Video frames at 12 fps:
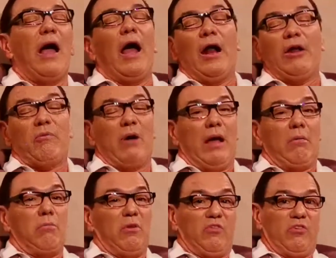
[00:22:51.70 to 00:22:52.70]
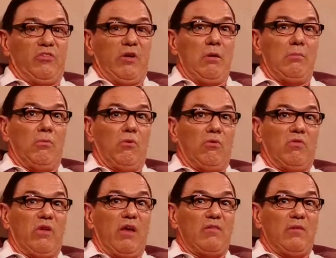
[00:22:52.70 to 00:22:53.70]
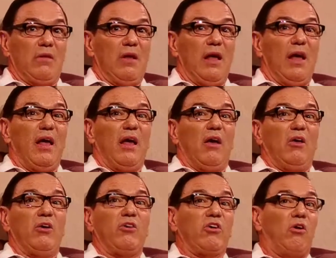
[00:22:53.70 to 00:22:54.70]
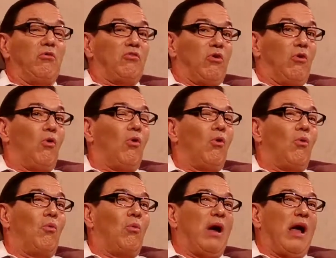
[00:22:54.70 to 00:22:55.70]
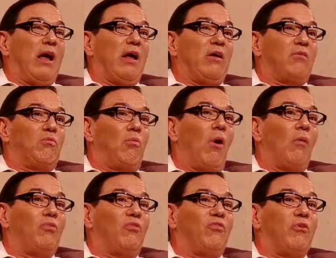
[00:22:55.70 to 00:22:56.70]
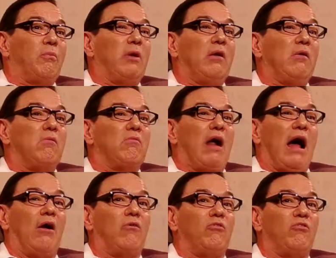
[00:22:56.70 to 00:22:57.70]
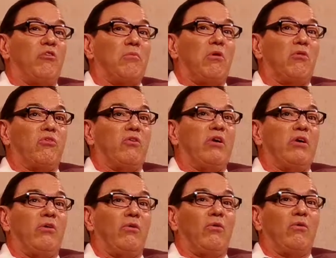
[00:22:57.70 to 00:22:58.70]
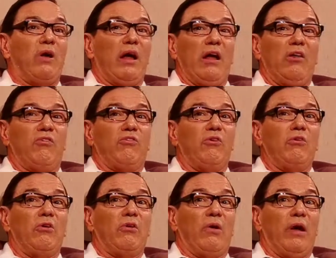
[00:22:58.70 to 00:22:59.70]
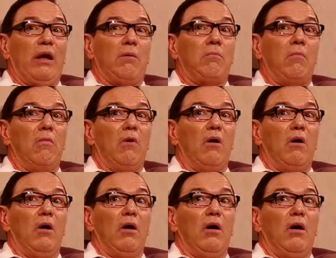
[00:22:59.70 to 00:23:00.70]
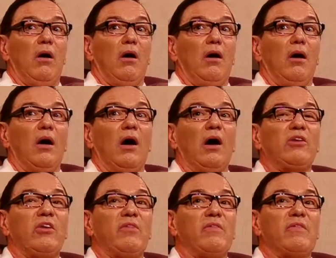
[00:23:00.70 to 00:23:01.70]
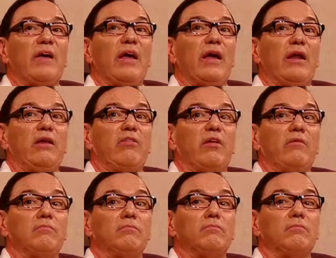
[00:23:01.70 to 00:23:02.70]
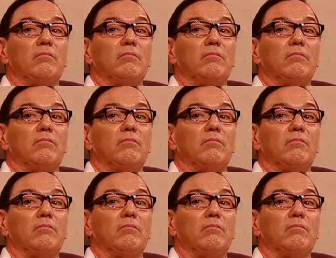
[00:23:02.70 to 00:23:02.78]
Anyway, Mr. Turnbull says, you don't always want to be round your mother at your age, do you, Graham? I didn't say anything.